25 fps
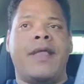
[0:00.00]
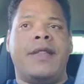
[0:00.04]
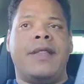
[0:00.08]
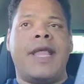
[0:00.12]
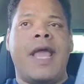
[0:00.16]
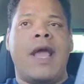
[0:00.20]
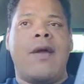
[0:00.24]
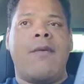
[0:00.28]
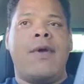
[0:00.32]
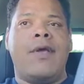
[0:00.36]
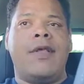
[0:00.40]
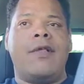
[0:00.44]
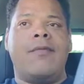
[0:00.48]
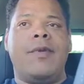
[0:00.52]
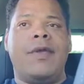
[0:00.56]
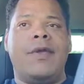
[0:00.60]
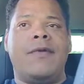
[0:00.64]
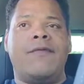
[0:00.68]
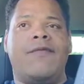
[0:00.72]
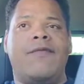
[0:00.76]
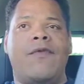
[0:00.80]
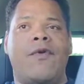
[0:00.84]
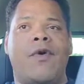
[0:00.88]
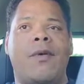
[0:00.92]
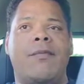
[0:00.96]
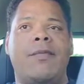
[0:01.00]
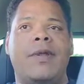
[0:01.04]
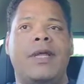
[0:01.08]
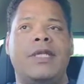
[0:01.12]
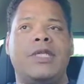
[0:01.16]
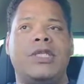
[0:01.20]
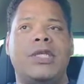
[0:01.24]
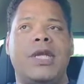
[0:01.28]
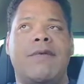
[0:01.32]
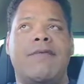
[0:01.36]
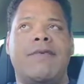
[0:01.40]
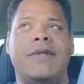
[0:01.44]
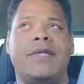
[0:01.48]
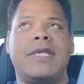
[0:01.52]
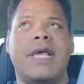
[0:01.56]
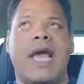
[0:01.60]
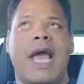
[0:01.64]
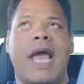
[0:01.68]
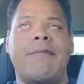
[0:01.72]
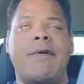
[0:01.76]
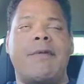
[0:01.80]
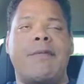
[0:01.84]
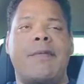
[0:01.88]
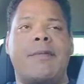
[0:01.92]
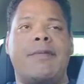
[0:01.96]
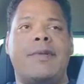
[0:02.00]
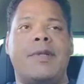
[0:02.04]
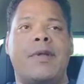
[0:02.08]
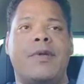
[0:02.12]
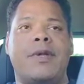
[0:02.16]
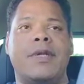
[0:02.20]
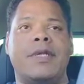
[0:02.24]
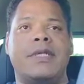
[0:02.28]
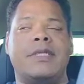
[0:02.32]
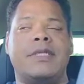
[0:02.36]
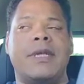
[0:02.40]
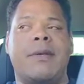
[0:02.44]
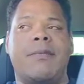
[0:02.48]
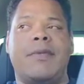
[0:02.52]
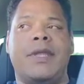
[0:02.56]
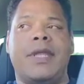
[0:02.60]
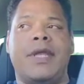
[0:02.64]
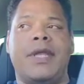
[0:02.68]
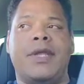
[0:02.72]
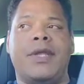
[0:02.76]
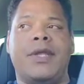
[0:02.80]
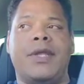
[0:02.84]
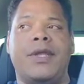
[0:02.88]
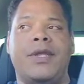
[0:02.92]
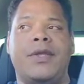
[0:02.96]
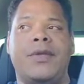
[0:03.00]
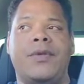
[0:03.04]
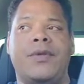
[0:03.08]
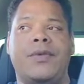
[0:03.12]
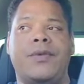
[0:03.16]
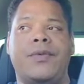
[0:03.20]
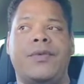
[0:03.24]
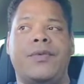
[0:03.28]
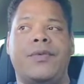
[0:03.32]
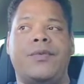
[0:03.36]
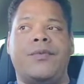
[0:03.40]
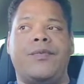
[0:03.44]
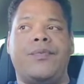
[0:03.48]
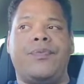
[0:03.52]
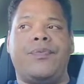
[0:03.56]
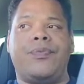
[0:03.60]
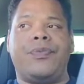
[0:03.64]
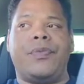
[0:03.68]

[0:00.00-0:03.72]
That way you'll be informed each and every time I'm uploading something new.